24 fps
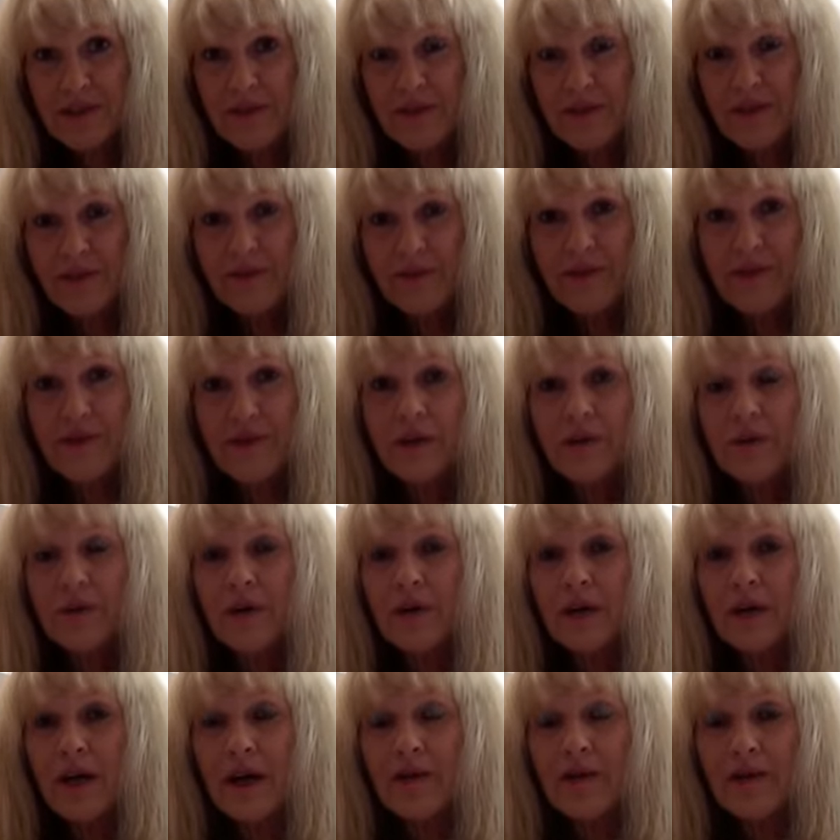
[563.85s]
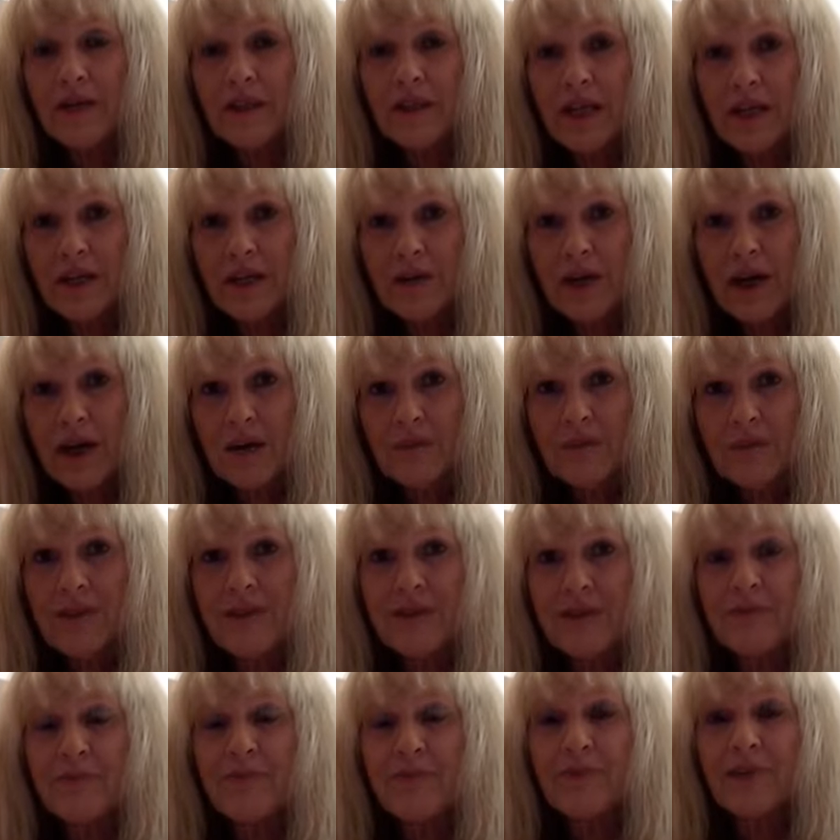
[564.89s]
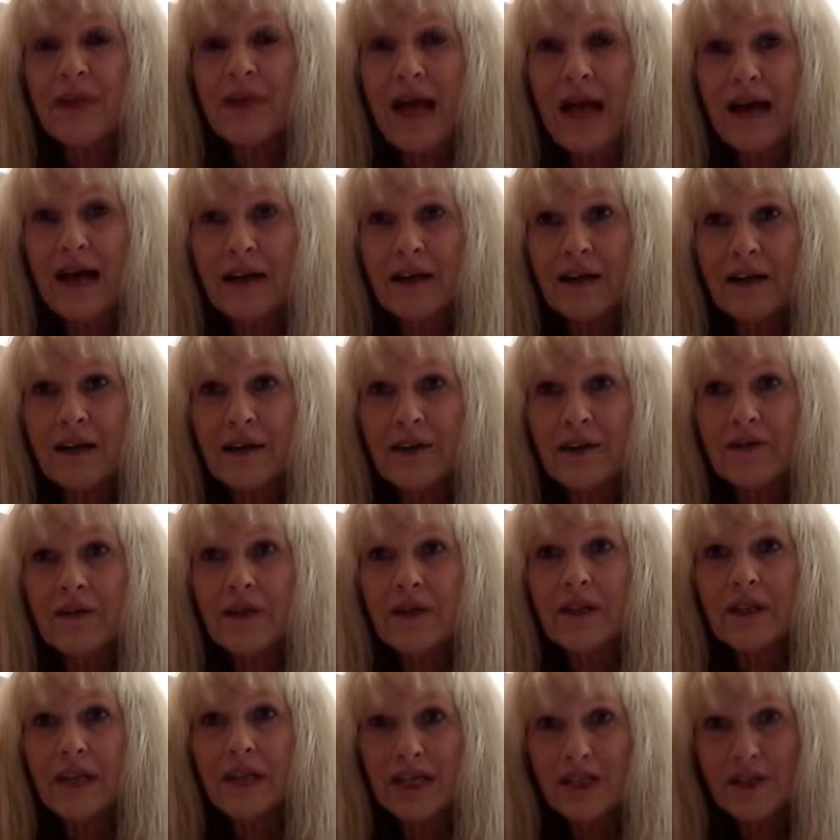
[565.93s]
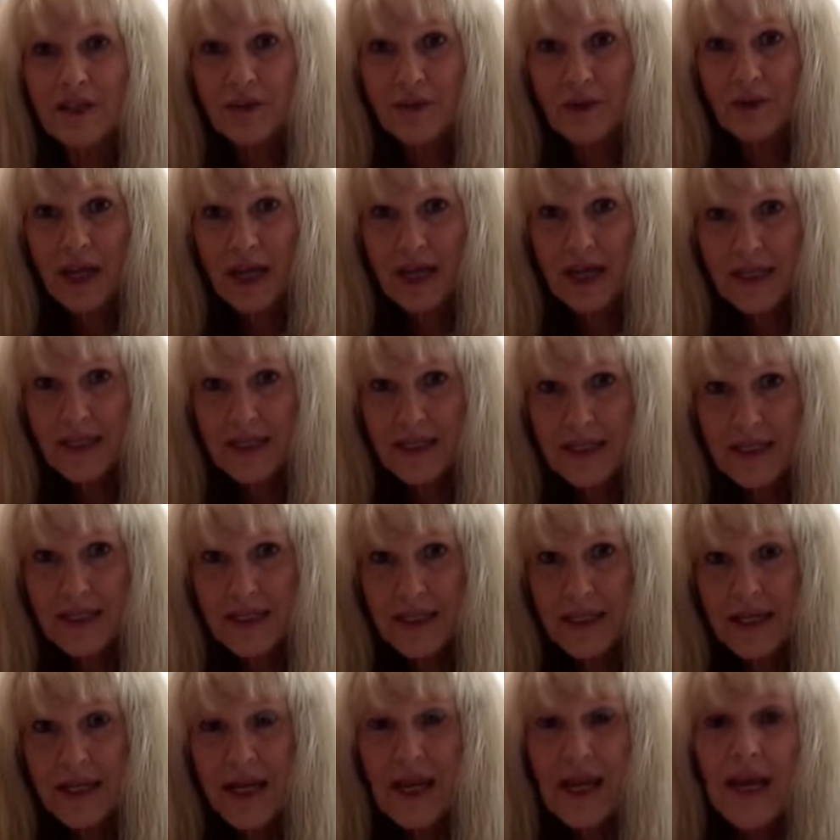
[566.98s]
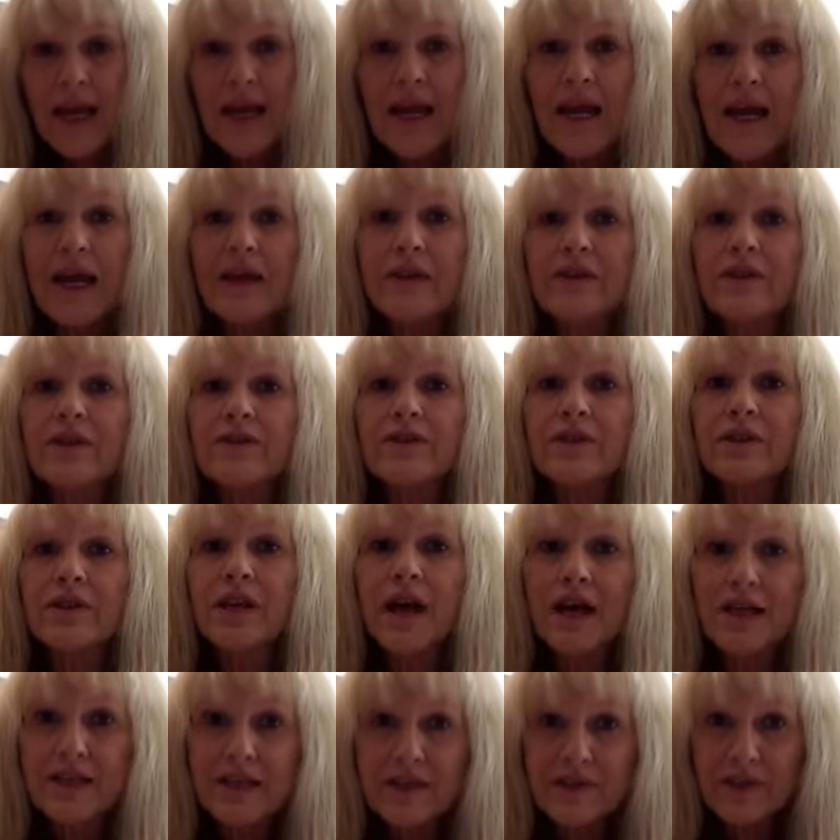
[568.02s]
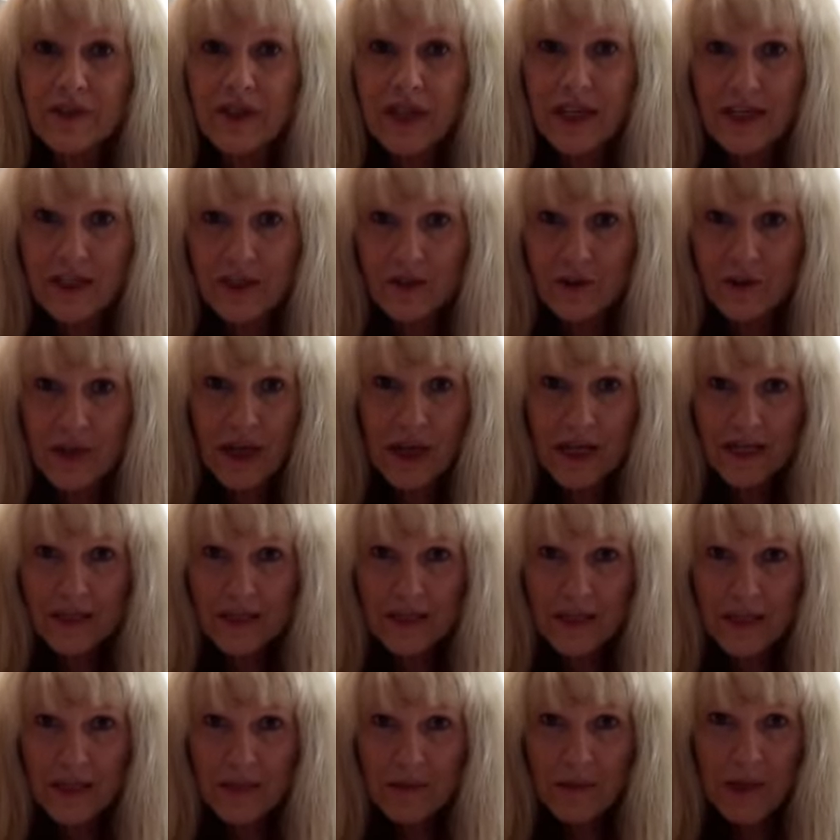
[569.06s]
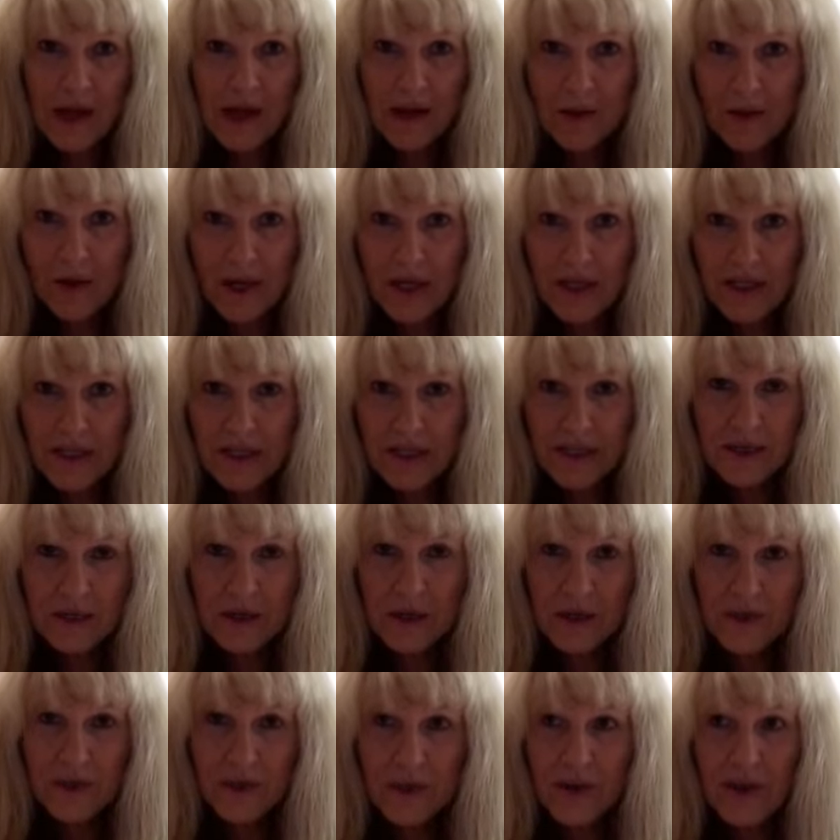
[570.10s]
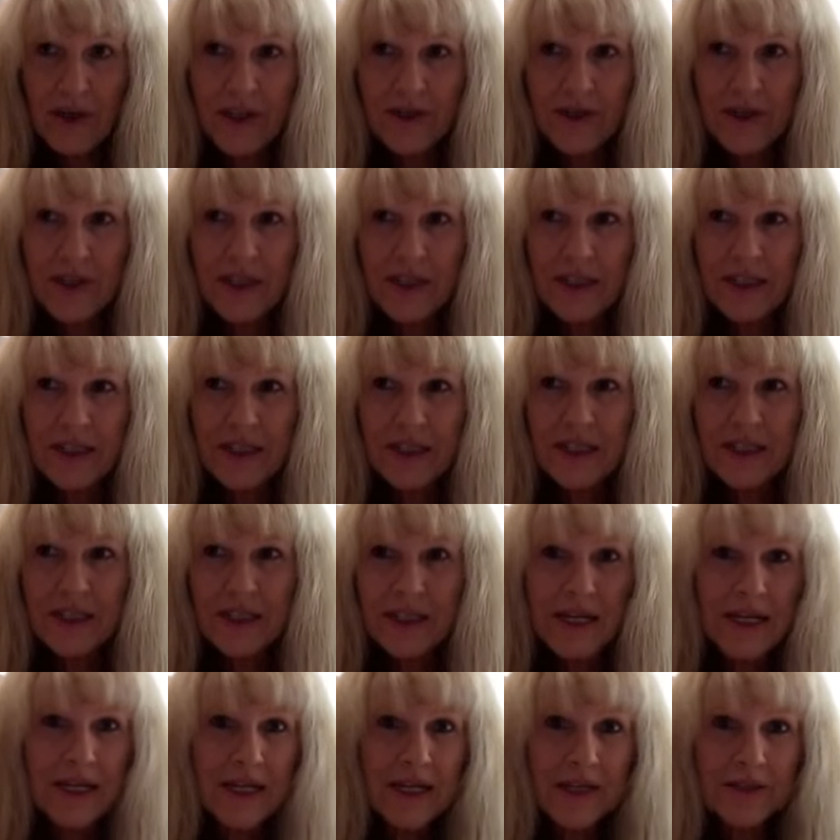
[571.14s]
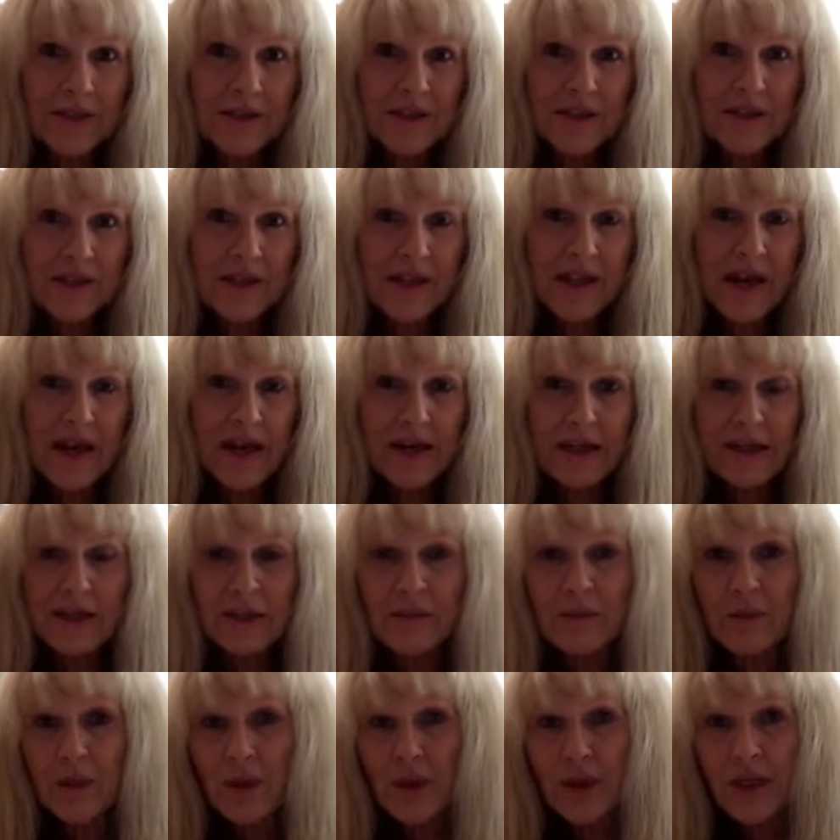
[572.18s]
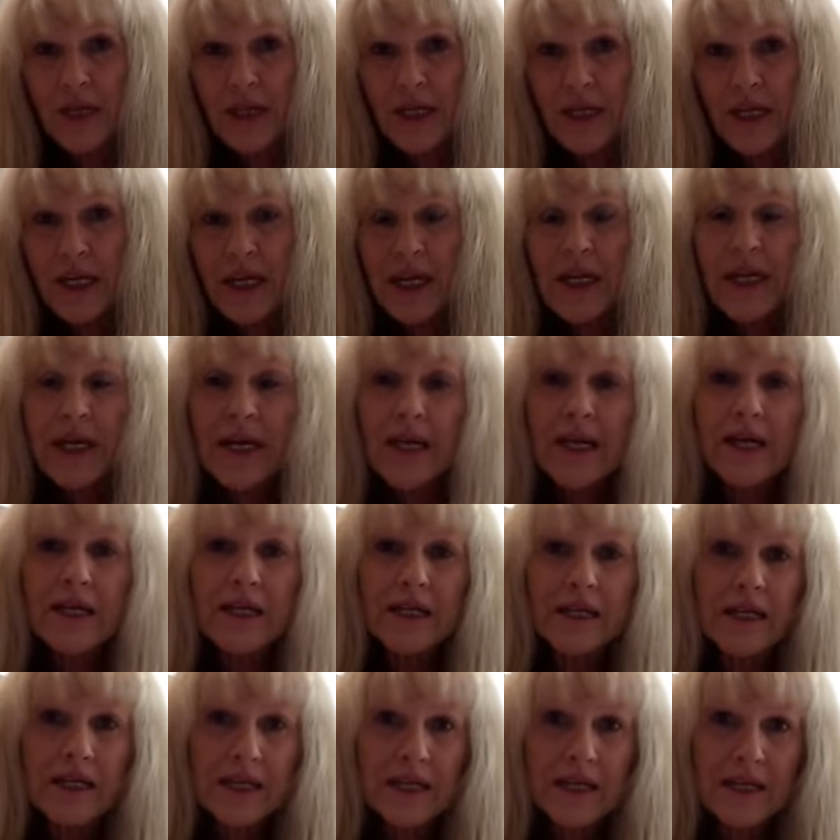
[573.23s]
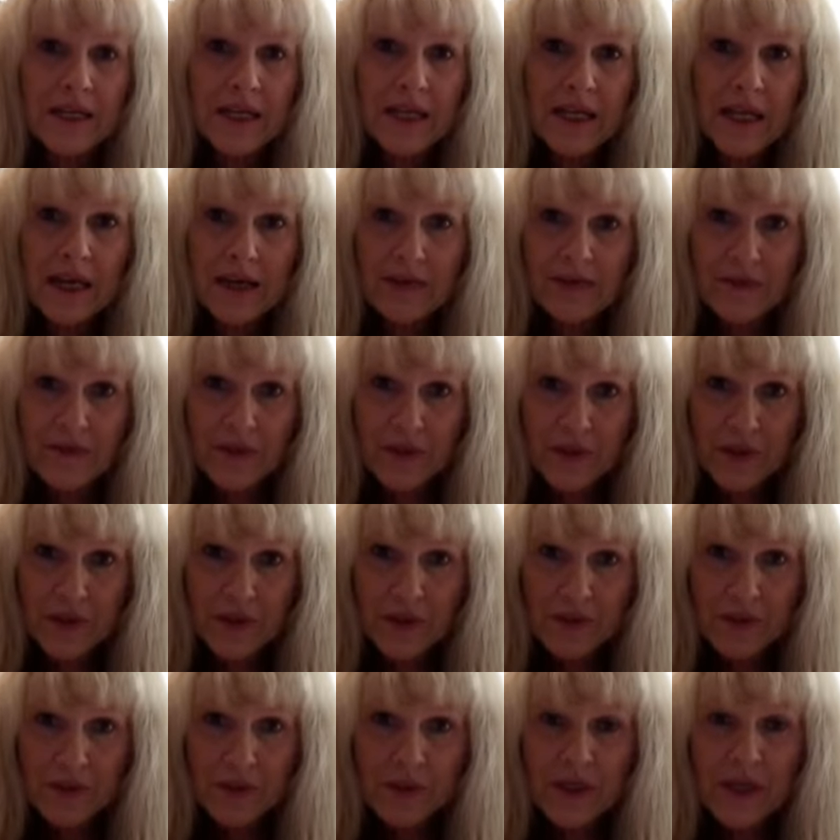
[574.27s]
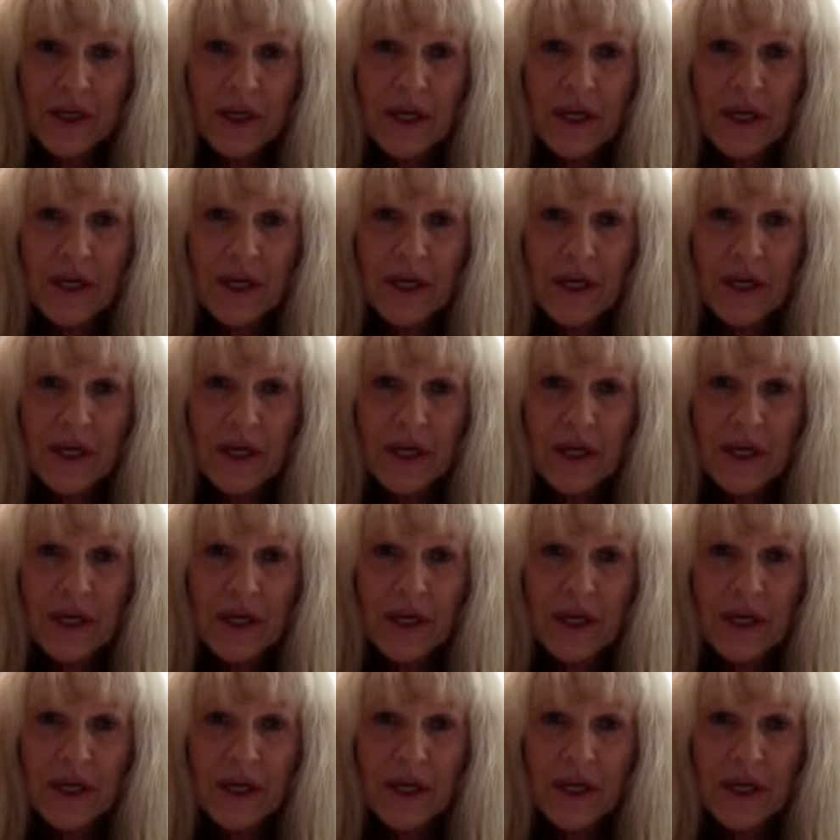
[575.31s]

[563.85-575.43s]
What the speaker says: If you are having leg cramps, it's lack of electrolytes. And there's lots of electrolytes in the Powerade Zero. So I drink at least 10 ounces of that in the morning and again in the afternoon.